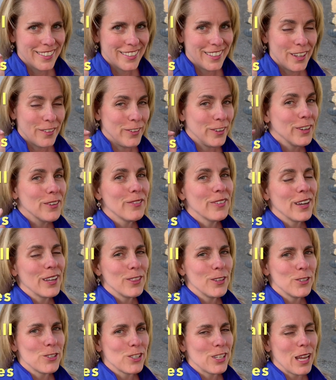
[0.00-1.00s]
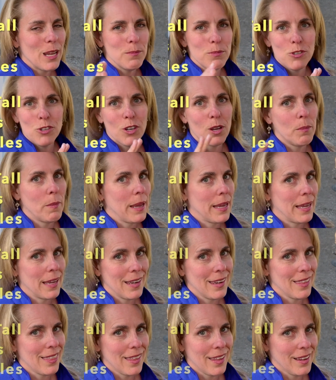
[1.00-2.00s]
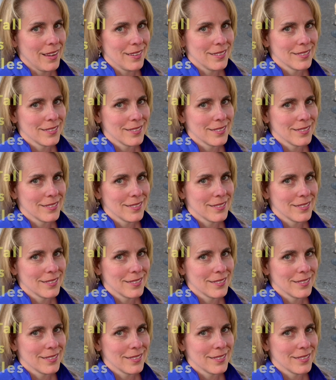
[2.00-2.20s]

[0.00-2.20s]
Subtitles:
If you can find those shapes, you can make anything.